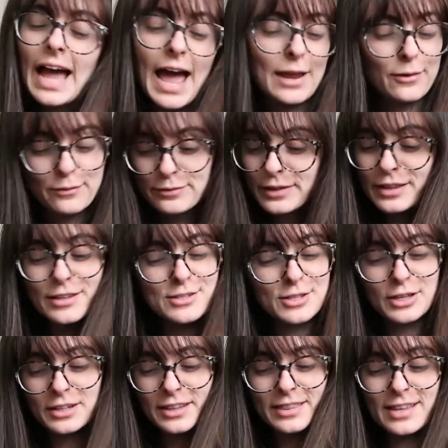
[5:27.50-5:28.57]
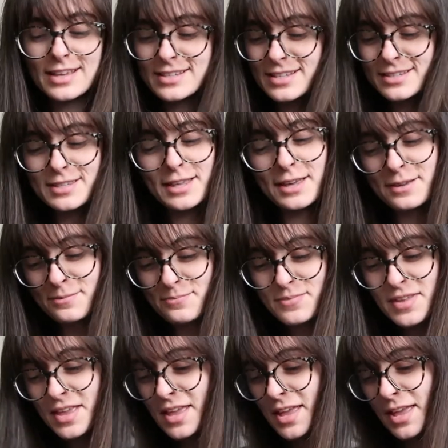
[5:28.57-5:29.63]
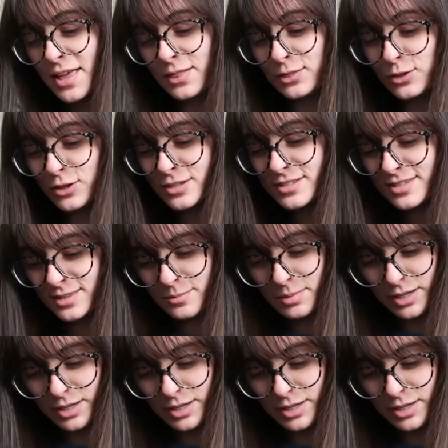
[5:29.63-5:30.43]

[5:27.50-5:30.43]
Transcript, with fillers: I don't feel as good in this as that it looks in the